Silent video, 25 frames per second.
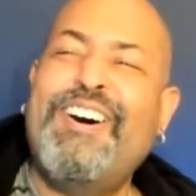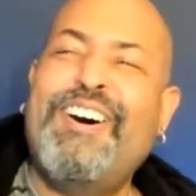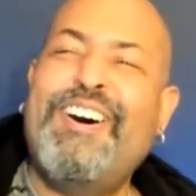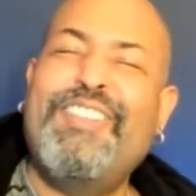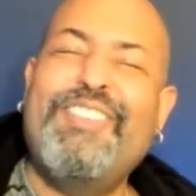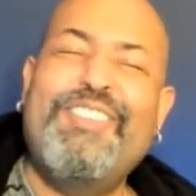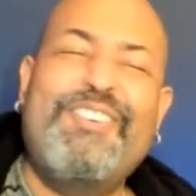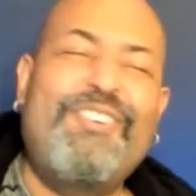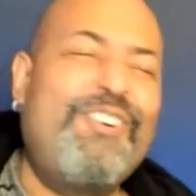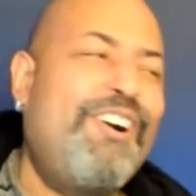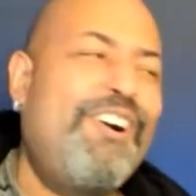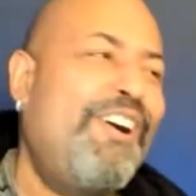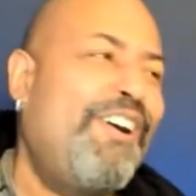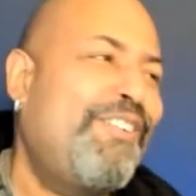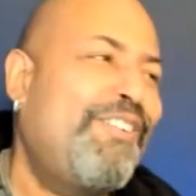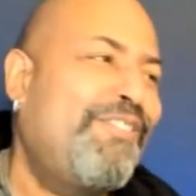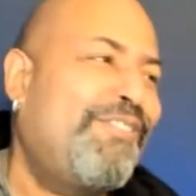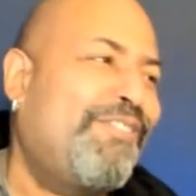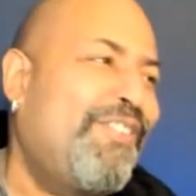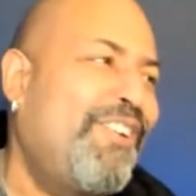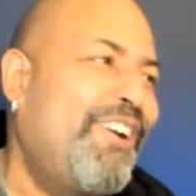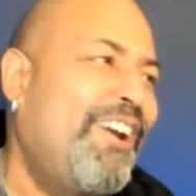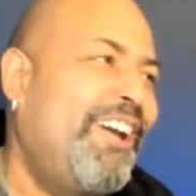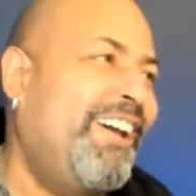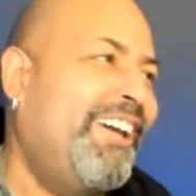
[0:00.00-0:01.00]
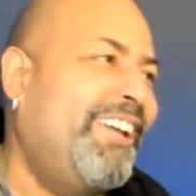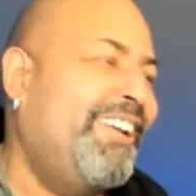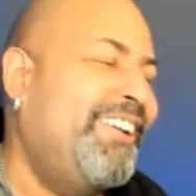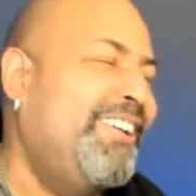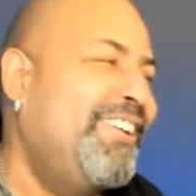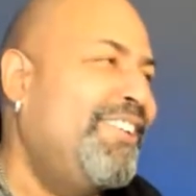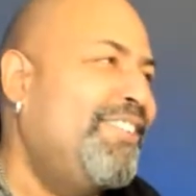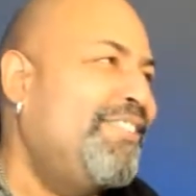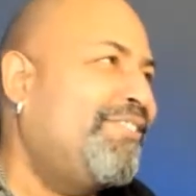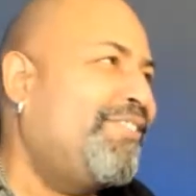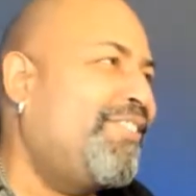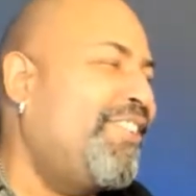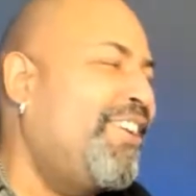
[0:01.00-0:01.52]
On the wrong Fred.
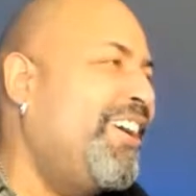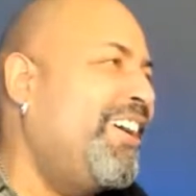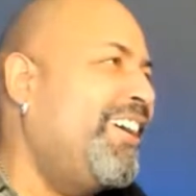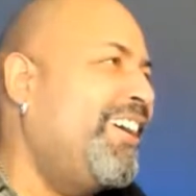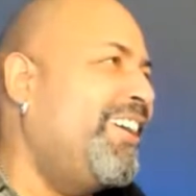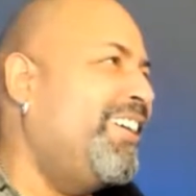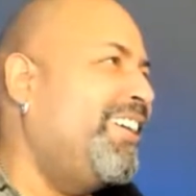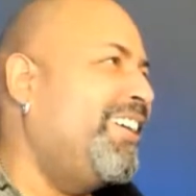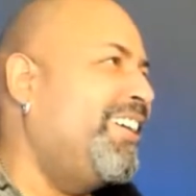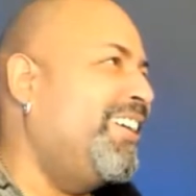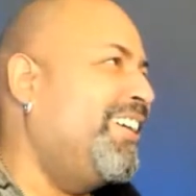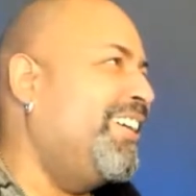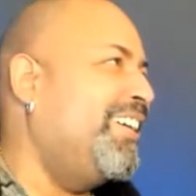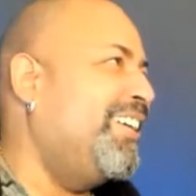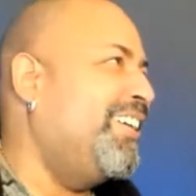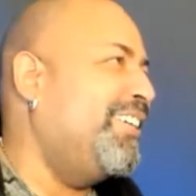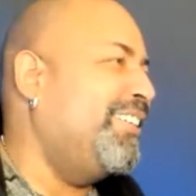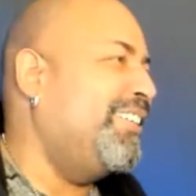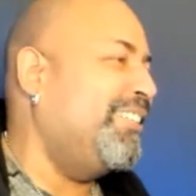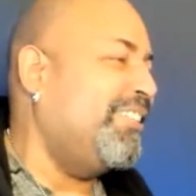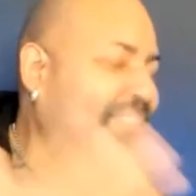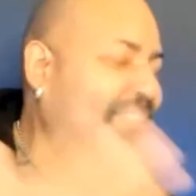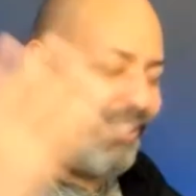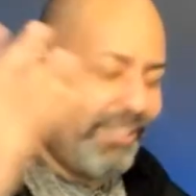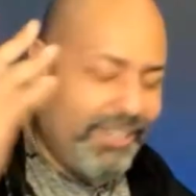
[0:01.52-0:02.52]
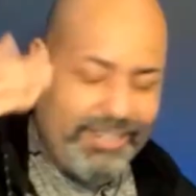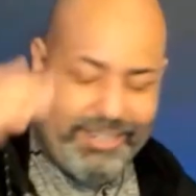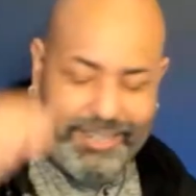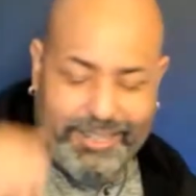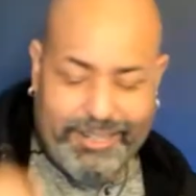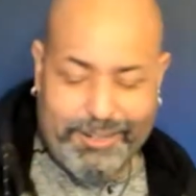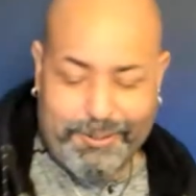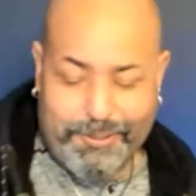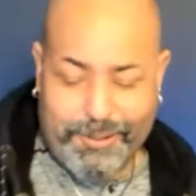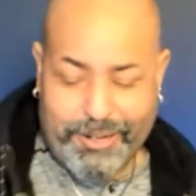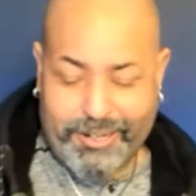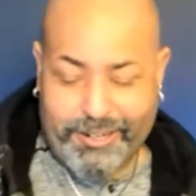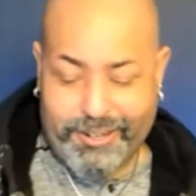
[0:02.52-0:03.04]
Fred. Okay.
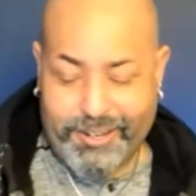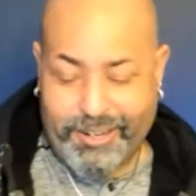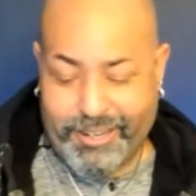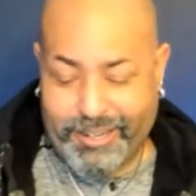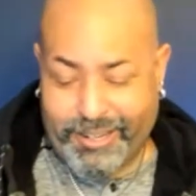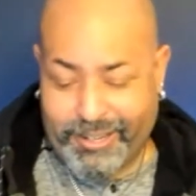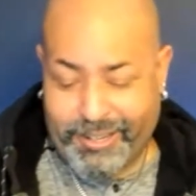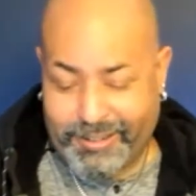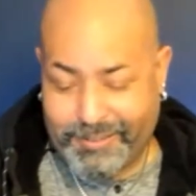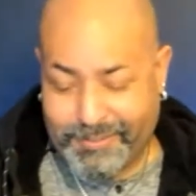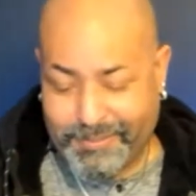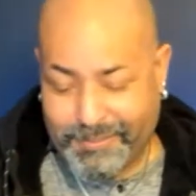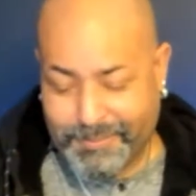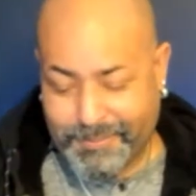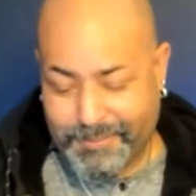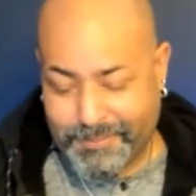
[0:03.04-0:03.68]
Anyway, go ahead.